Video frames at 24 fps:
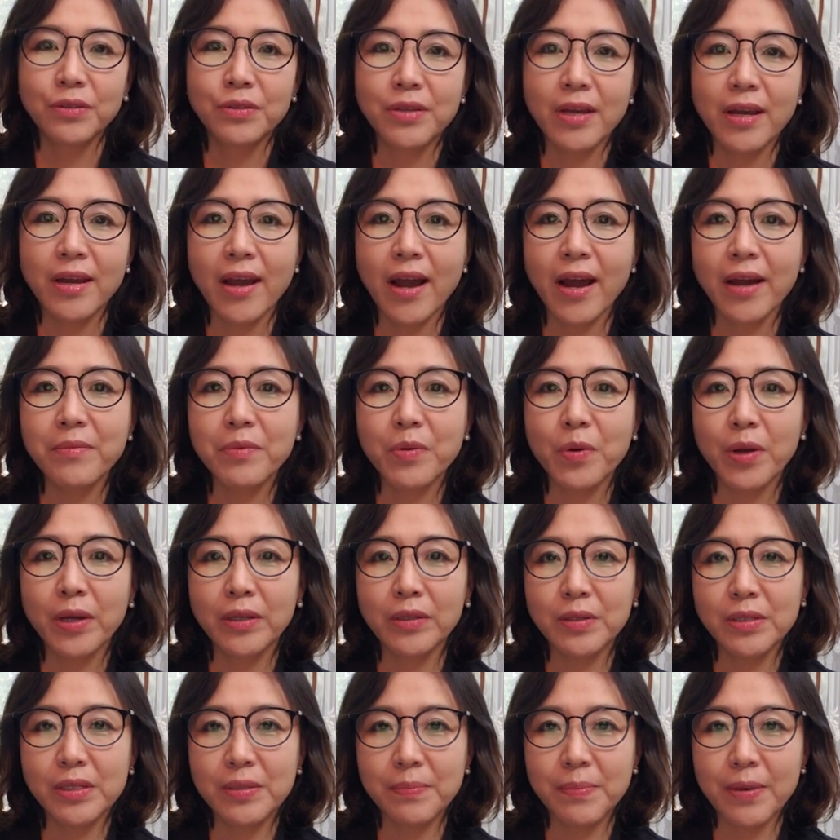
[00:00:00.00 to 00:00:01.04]
Today I'm going
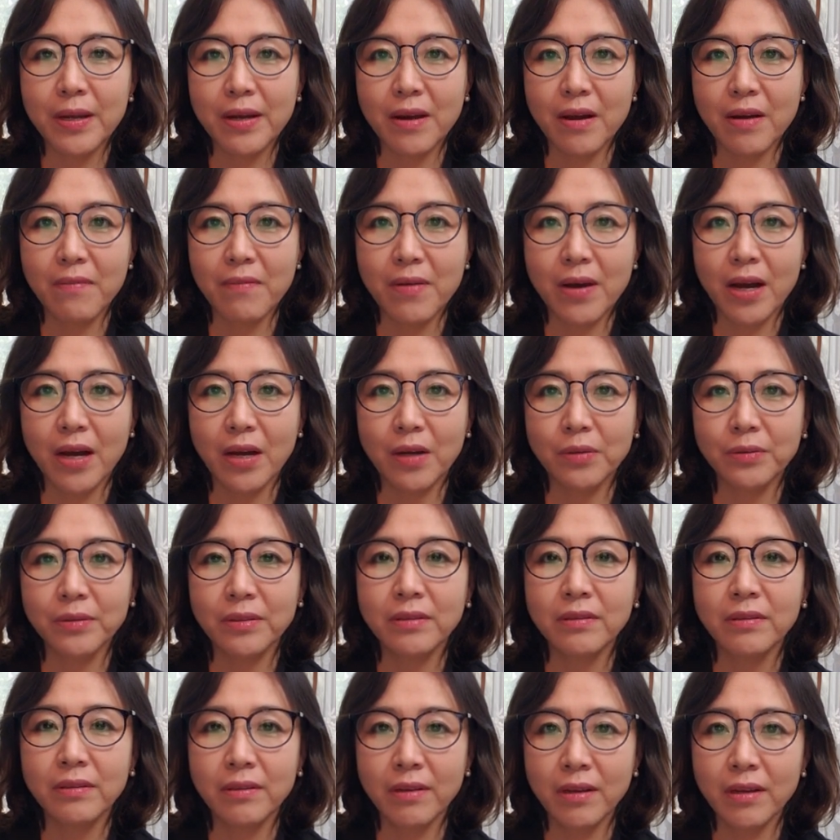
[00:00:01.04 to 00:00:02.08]
to speak
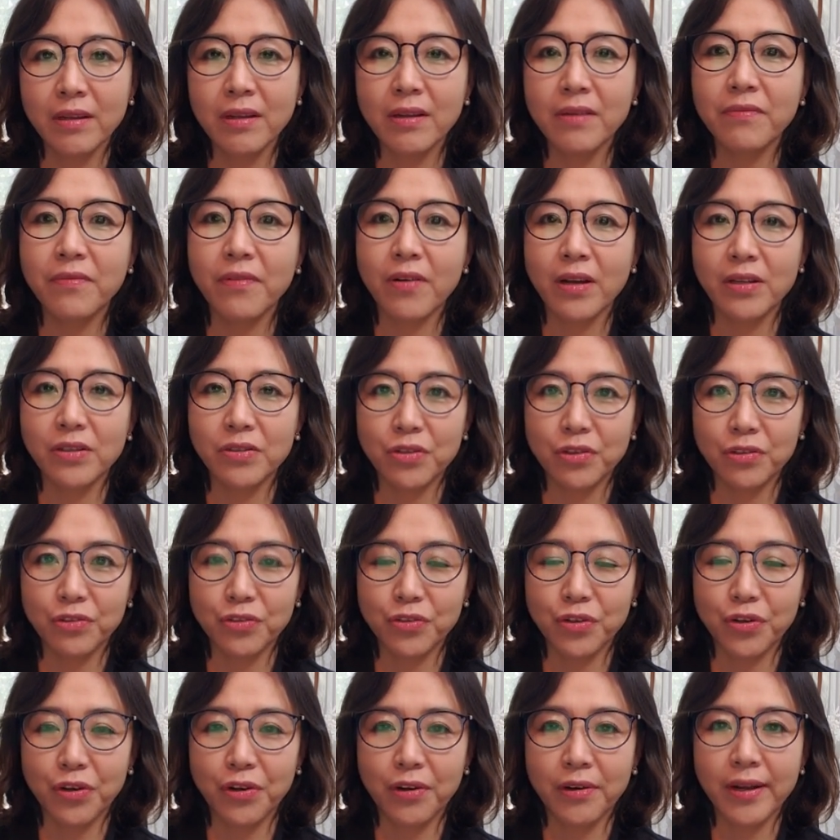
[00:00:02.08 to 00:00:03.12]
about green
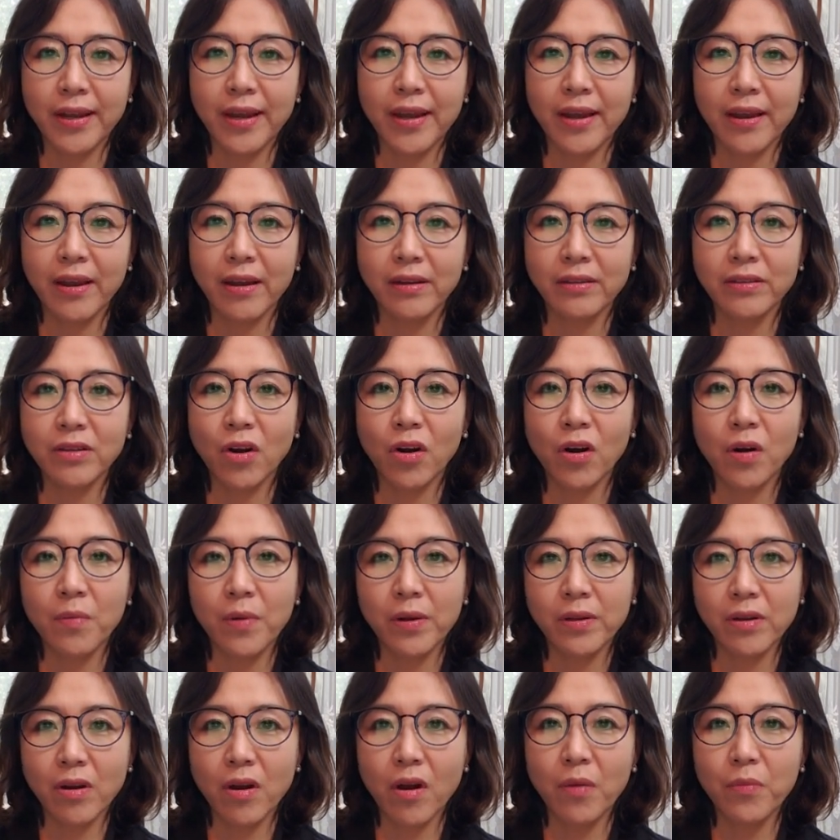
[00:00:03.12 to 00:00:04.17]
infrastructure and
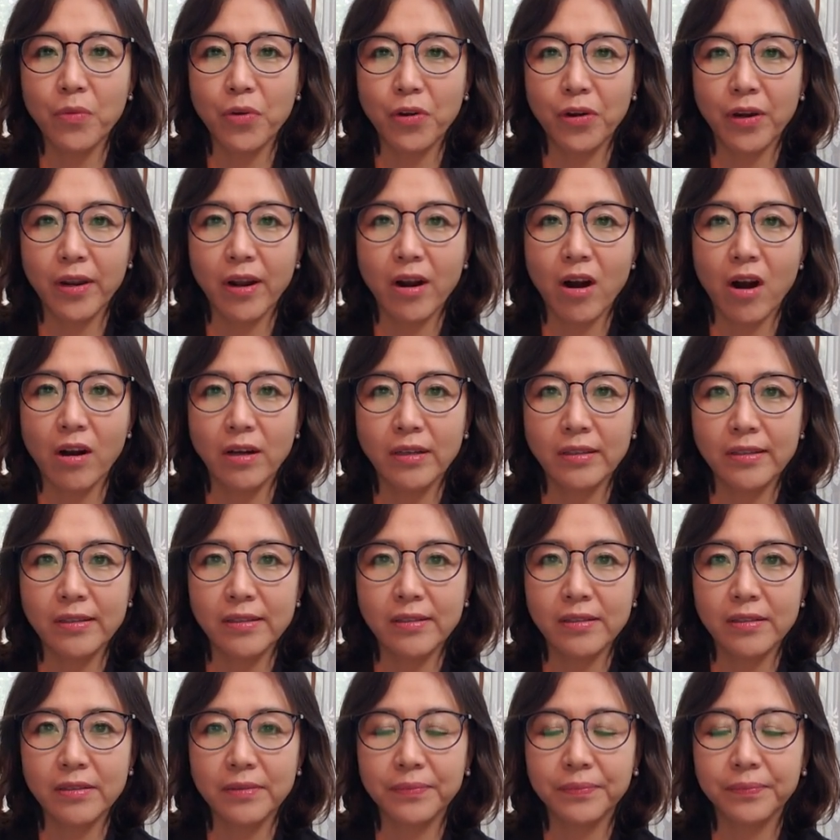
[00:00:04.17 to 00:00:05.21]
urban community
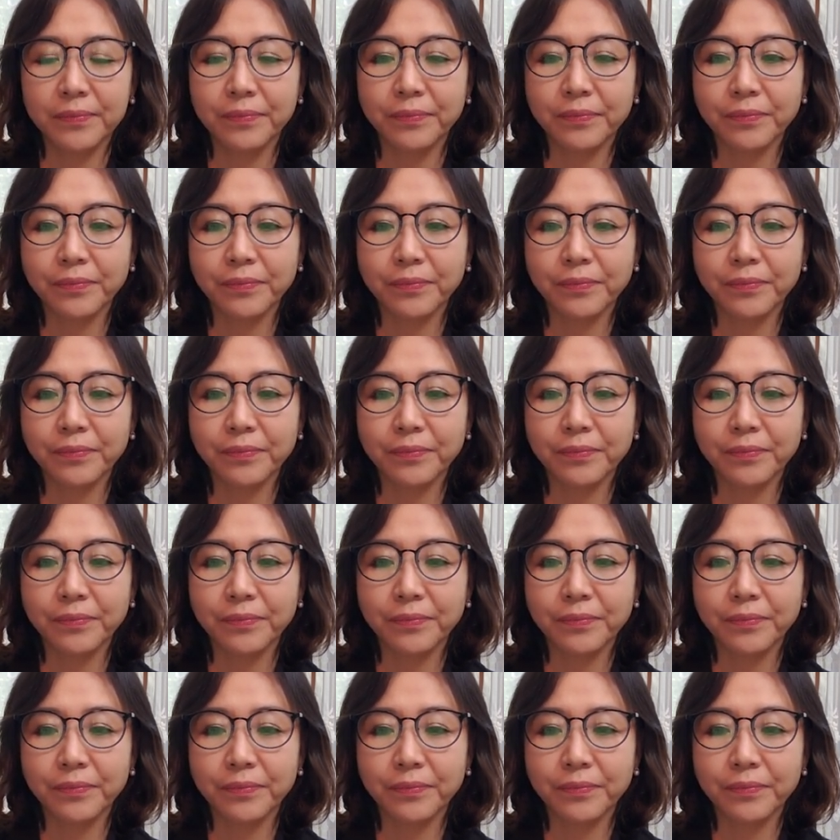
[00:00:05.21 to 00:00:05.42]
gardens.